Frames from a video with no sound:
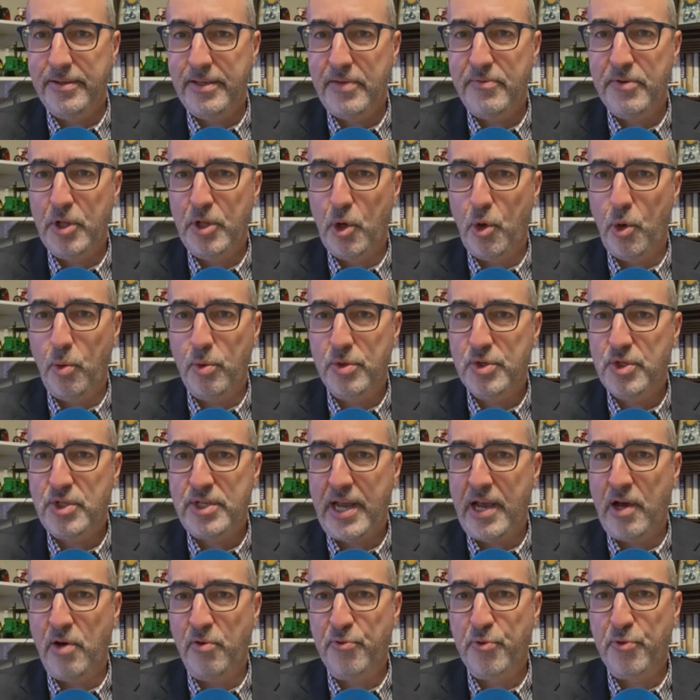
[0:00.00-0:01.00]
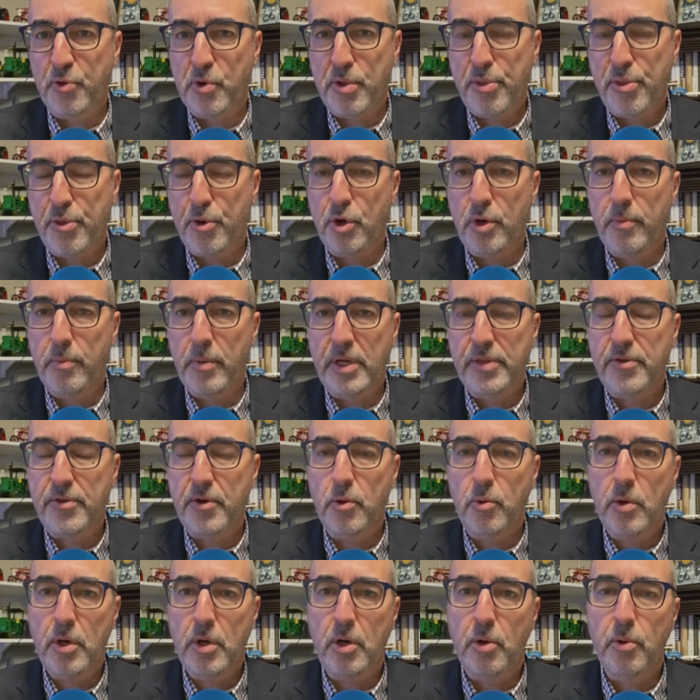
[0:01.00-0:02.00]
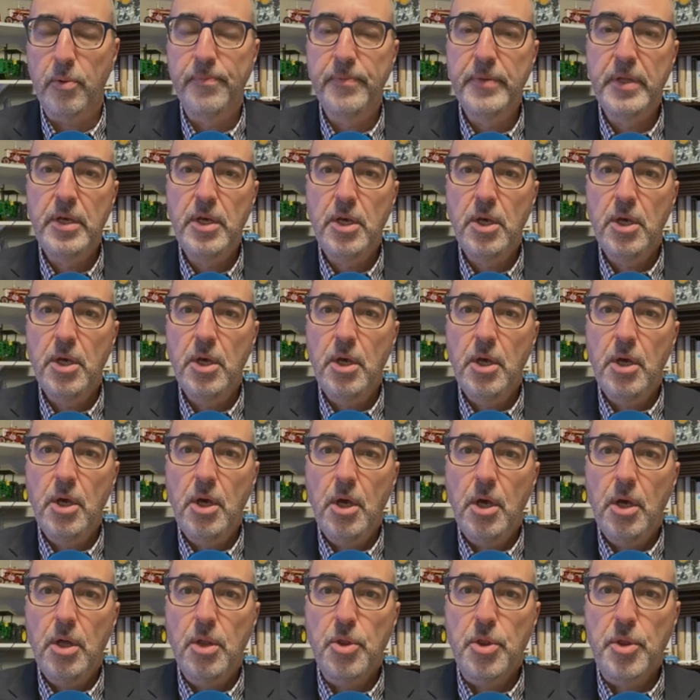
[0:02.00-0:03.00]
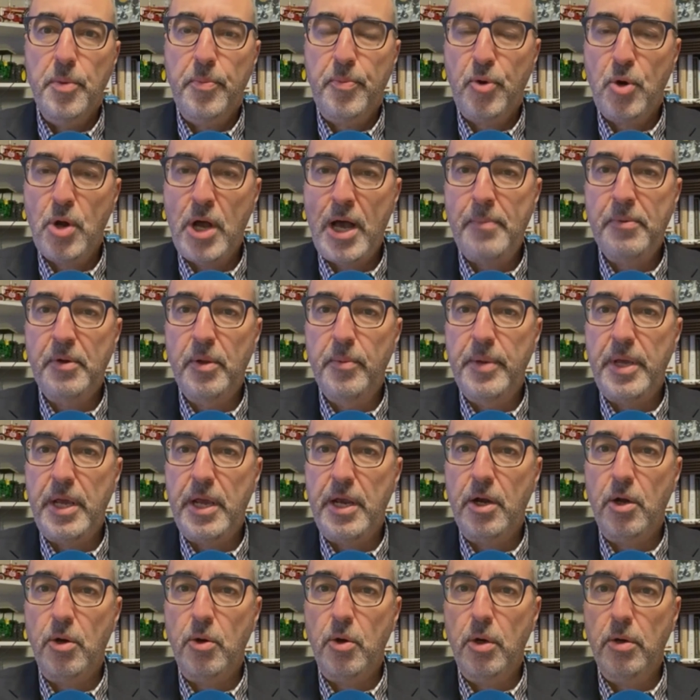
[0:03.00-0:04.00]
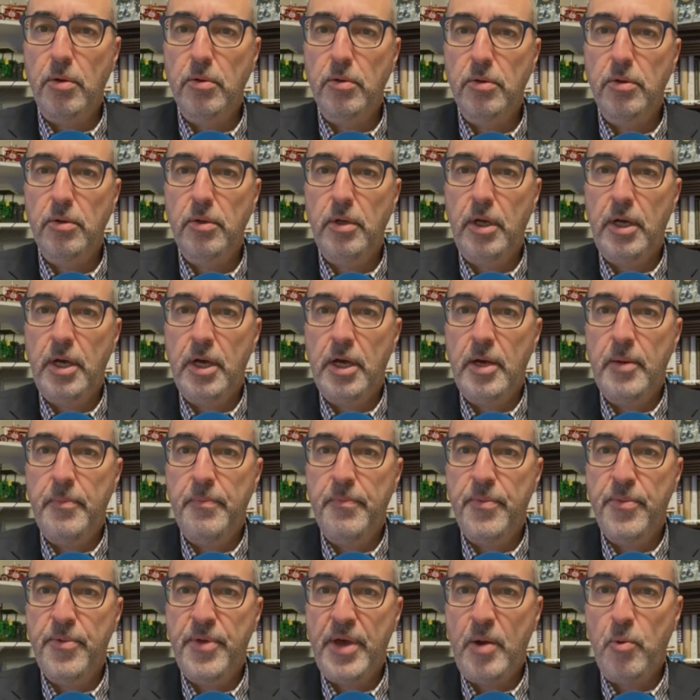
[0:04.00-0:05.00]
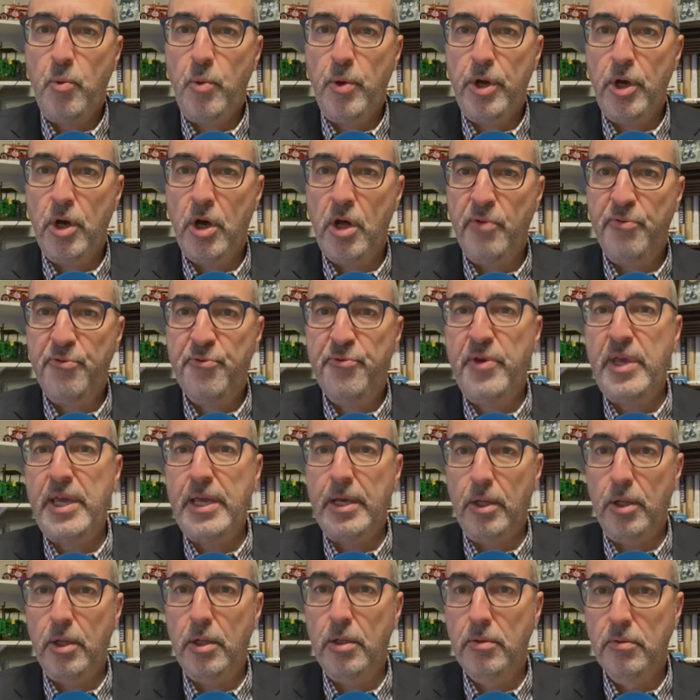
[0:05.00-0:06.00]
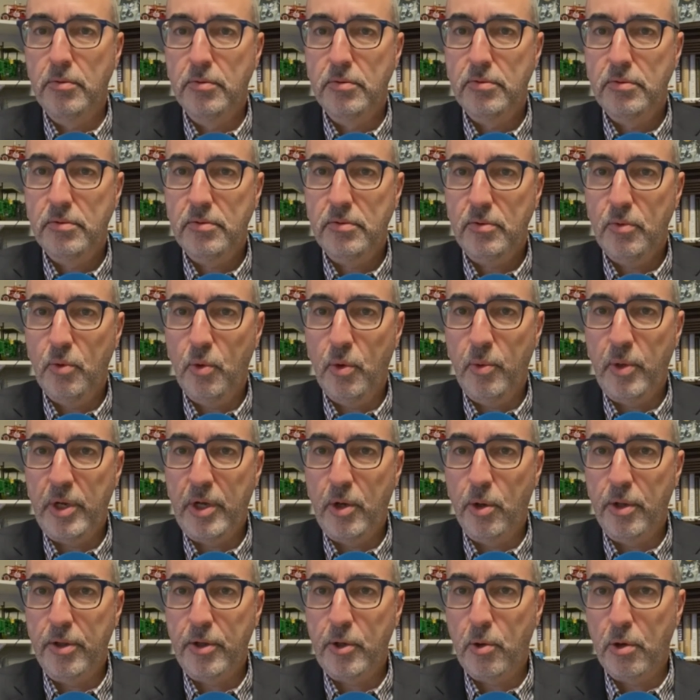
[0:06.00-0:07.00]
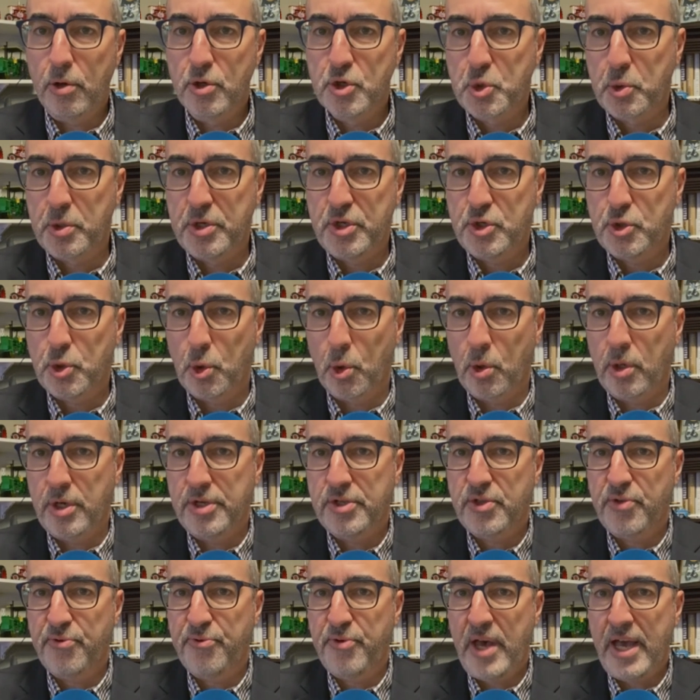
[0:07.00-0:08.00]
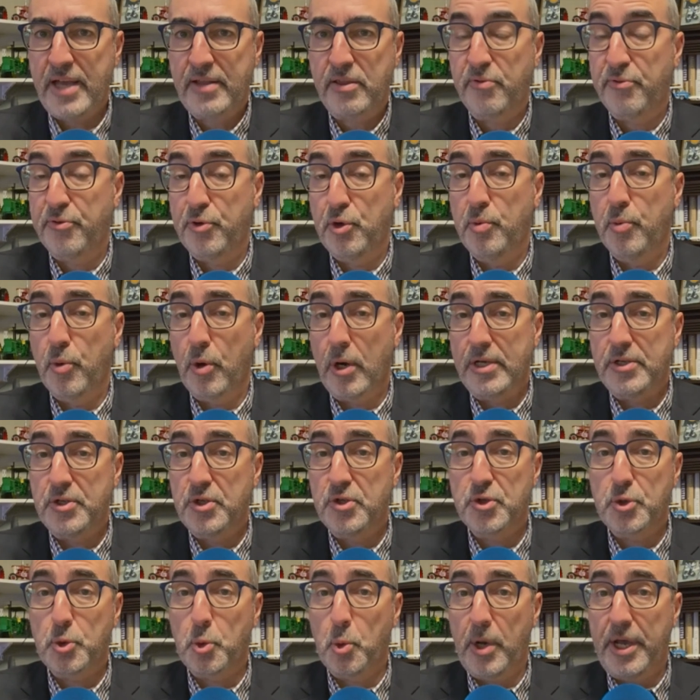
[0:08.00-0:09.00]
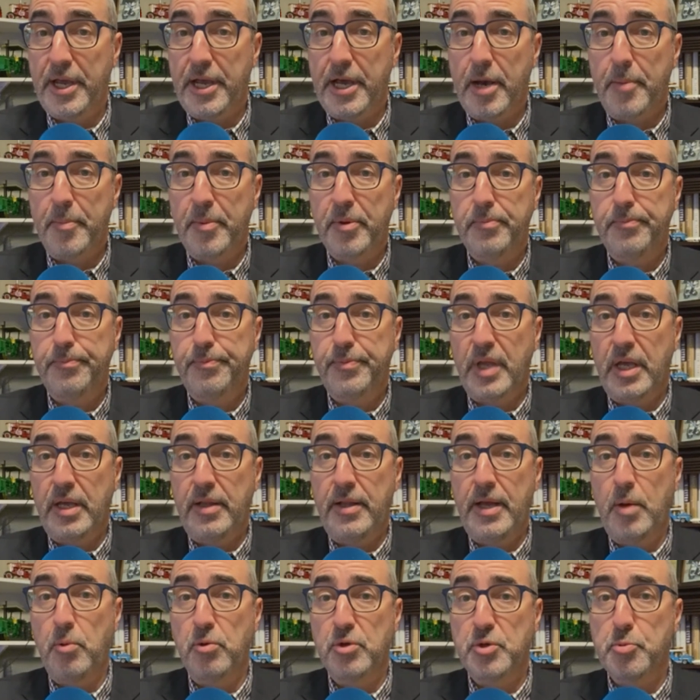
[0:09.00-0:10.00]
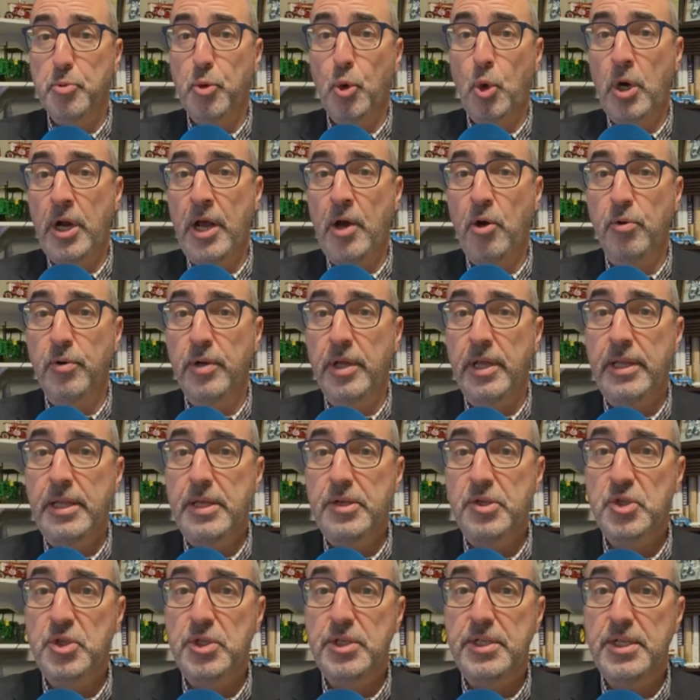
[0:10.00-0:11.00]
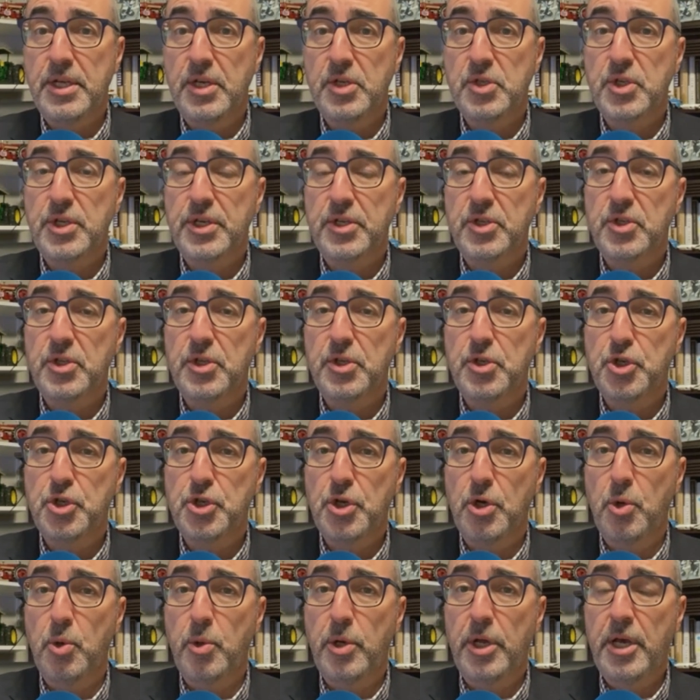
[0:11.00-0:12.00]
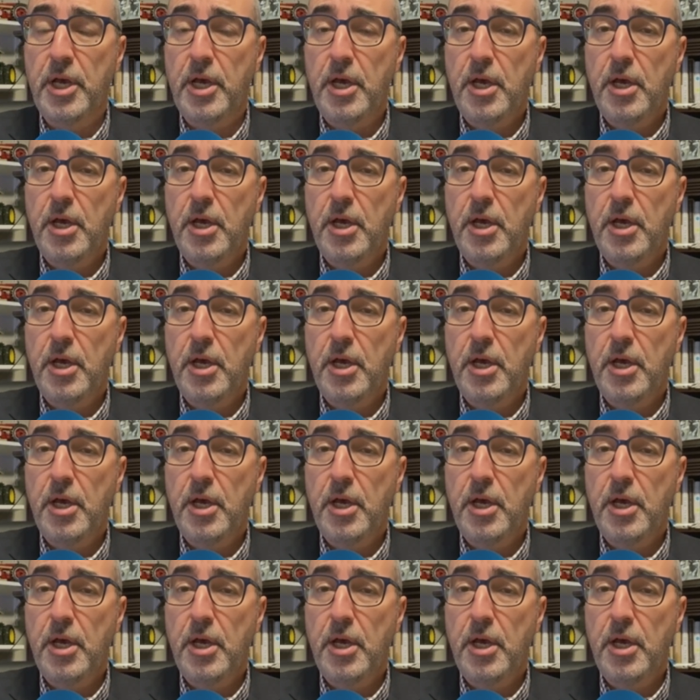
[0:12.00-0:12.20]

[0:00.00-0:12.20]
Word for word: even though it was down for a third month in a row. The problem here um, that we all feel when we go to the grocery store is the fact that food prices are way up. And that was borne out in the statistics that showed